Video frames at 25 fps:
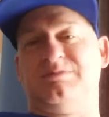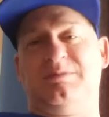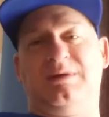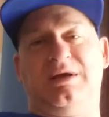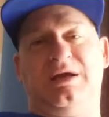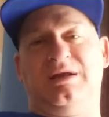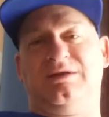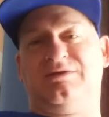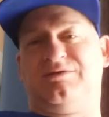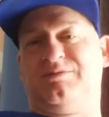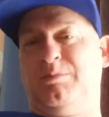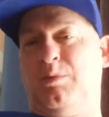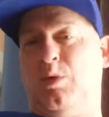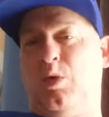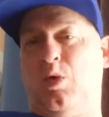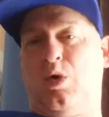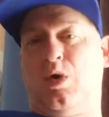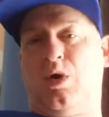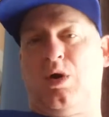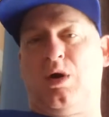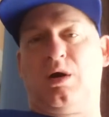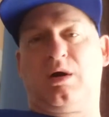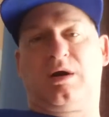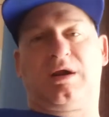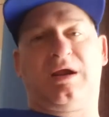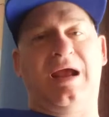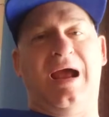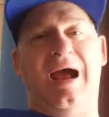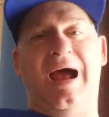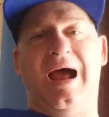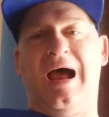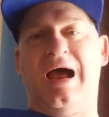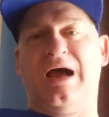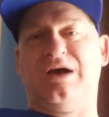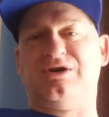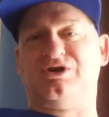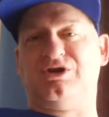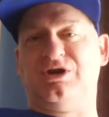means more
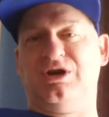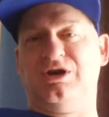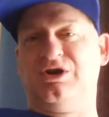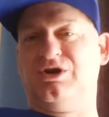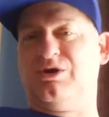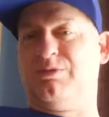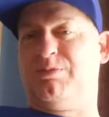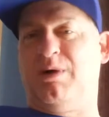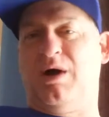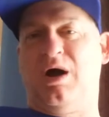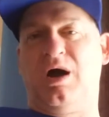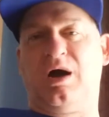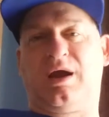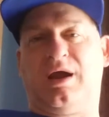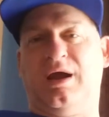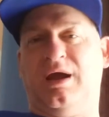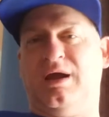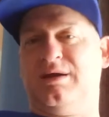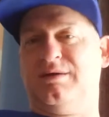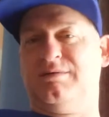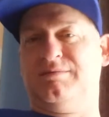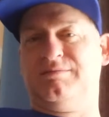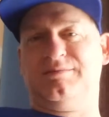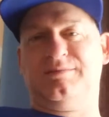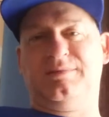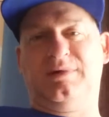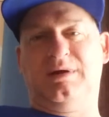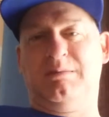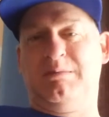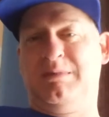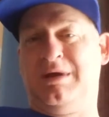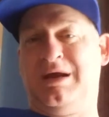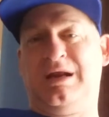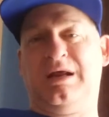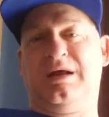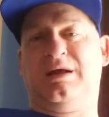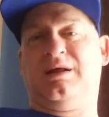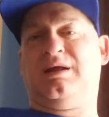cash in your pocket
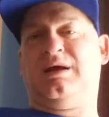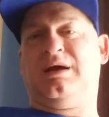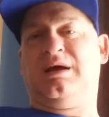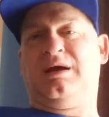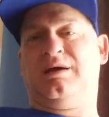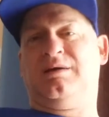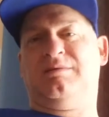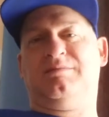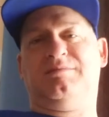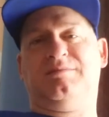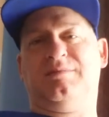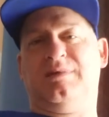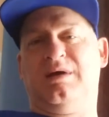immediately.